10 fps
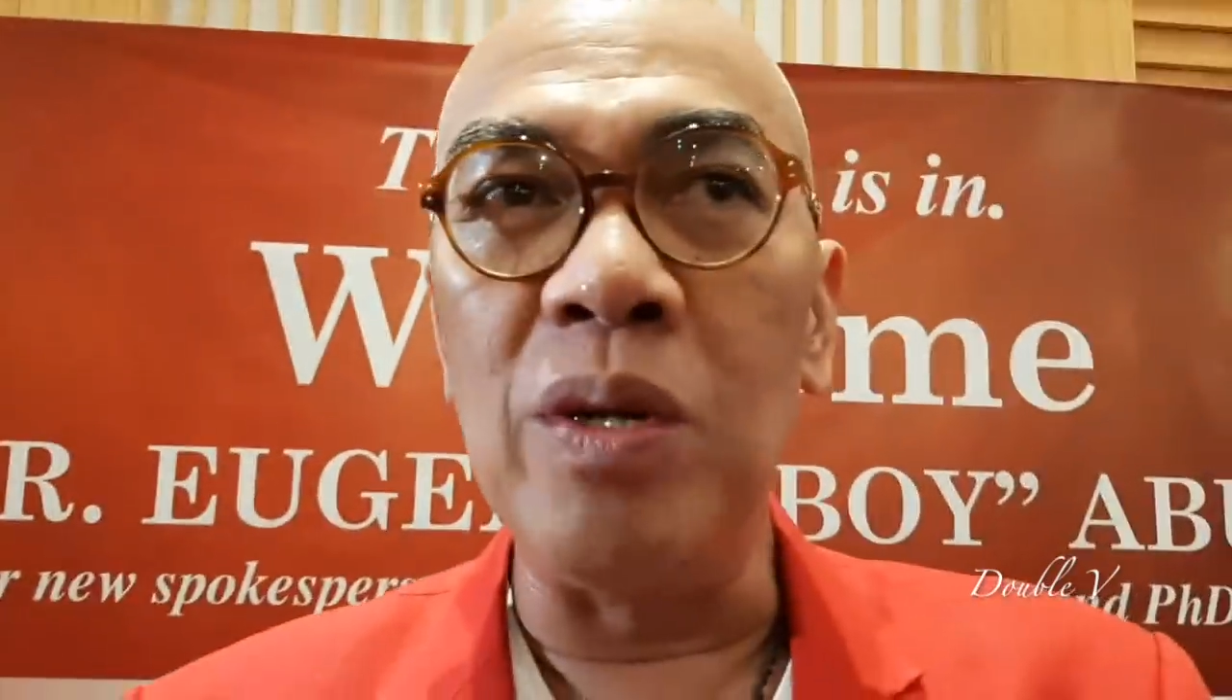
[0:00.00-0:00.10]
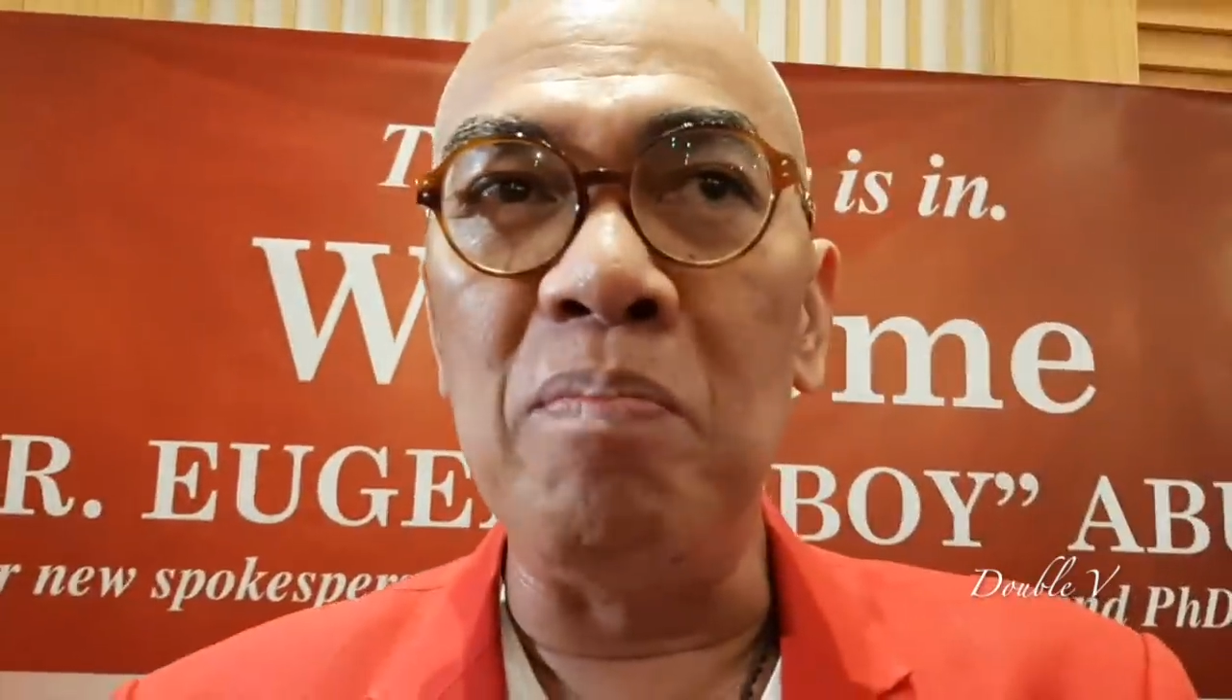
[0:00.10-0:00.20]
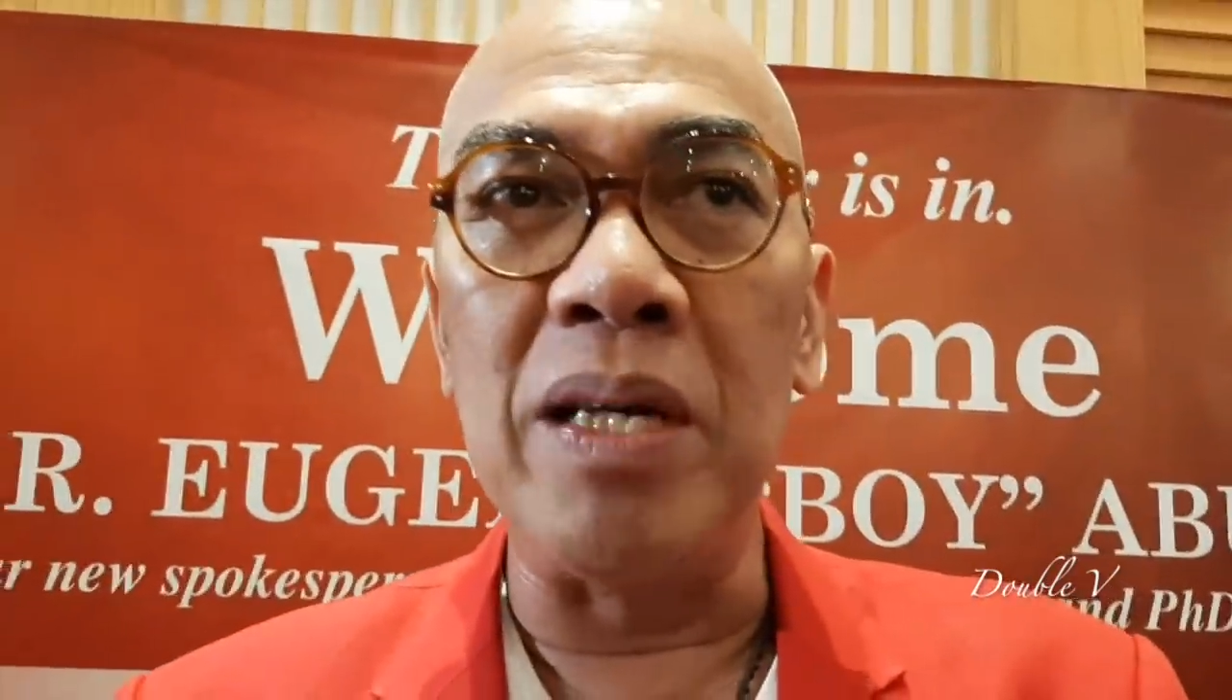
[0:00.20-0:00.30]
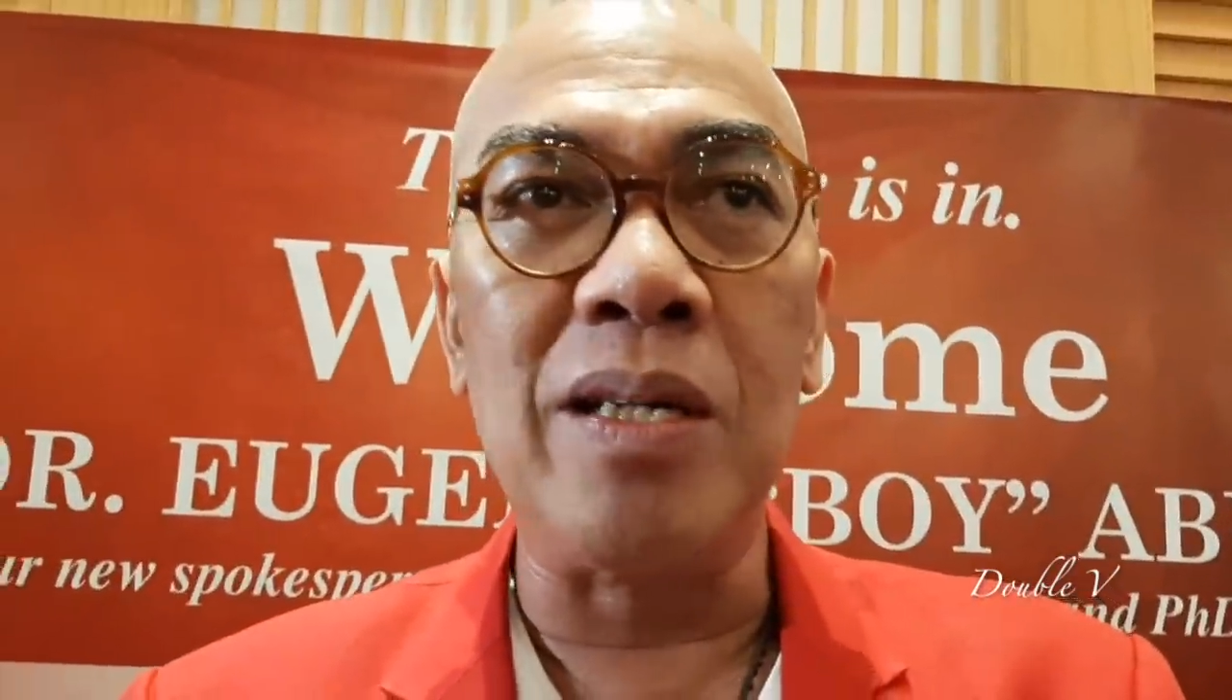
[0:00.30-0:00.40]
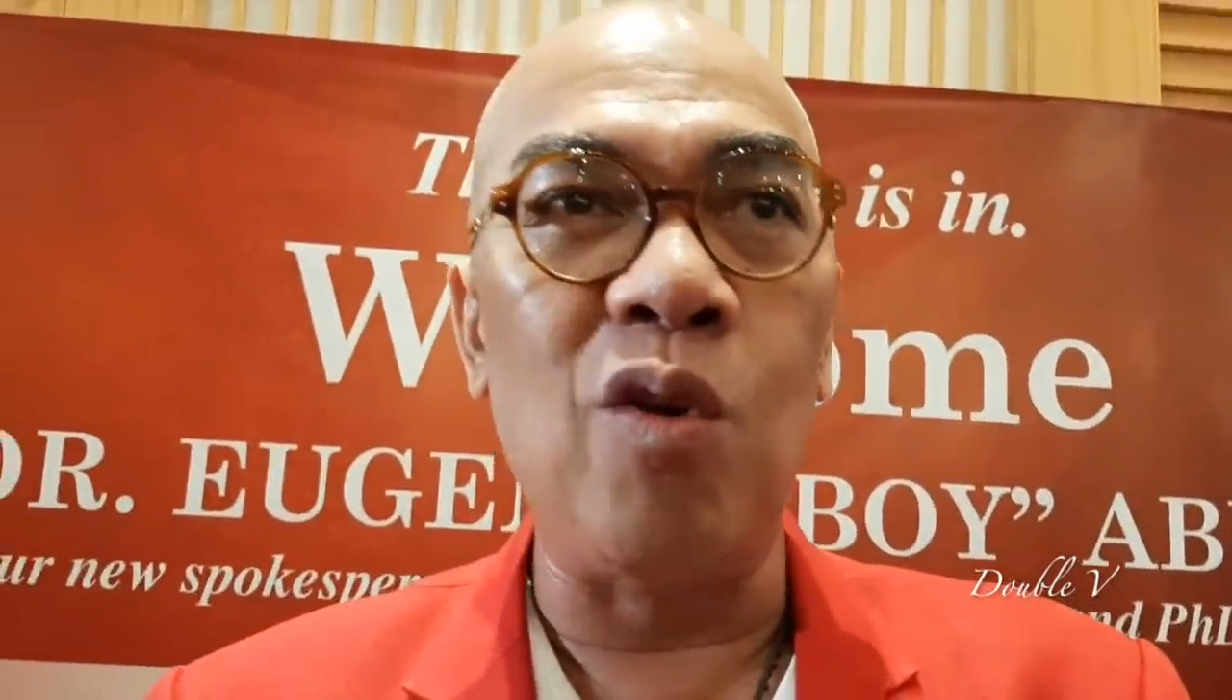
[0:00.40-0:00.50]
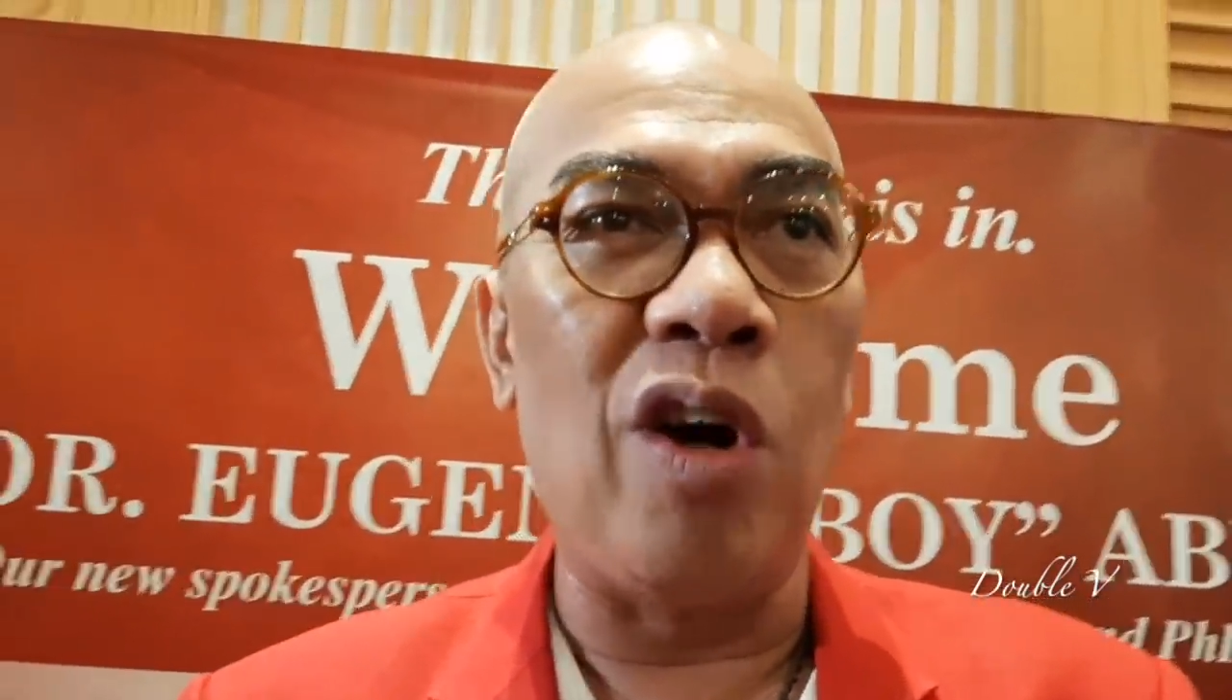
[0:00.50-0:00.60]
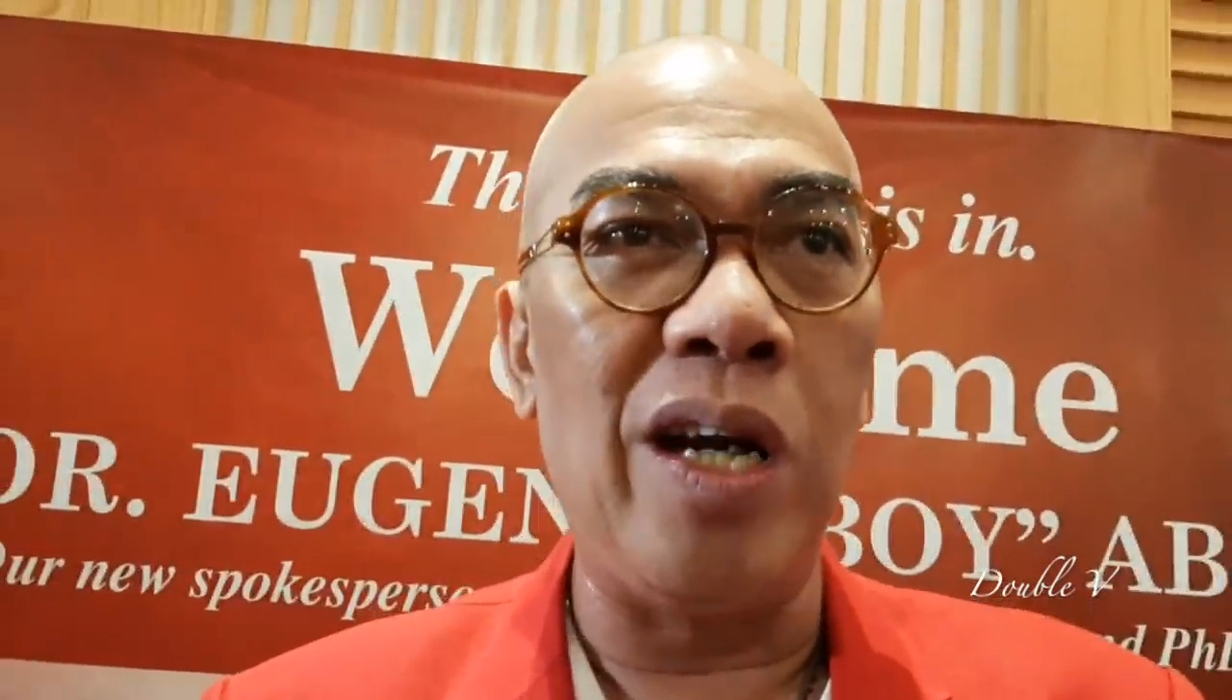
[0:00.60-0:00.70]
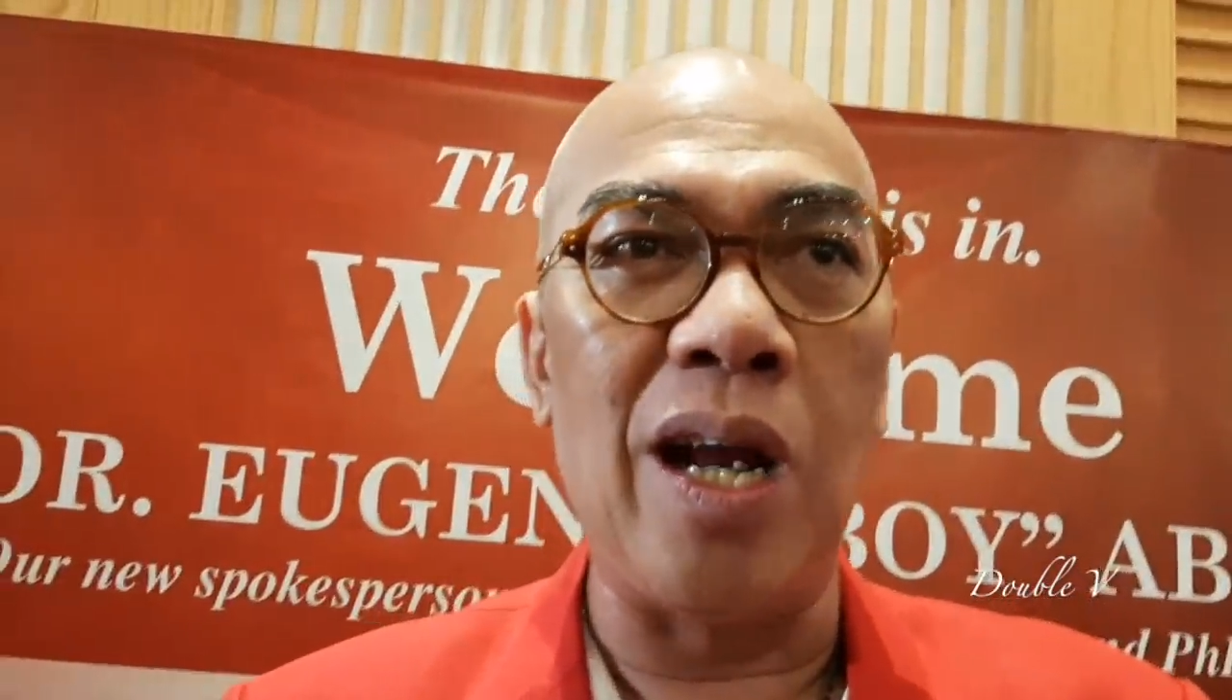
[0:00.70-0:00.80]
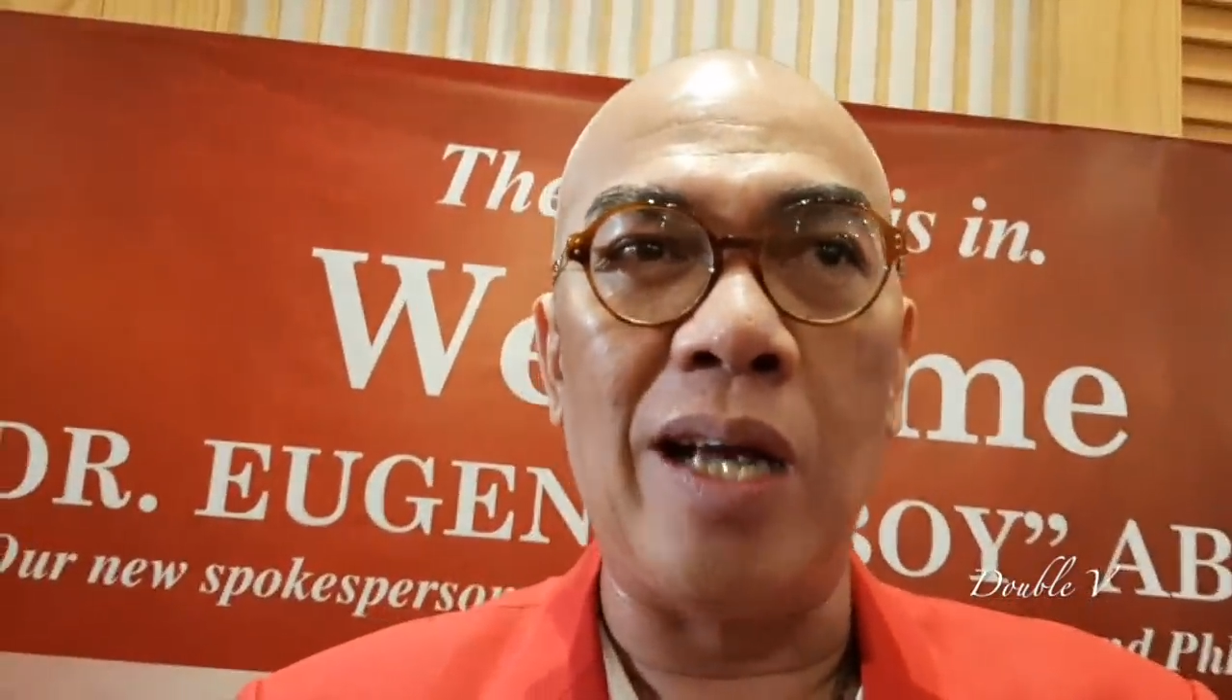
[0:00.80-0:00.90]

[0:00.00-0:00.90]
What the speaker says: with Bitcoin.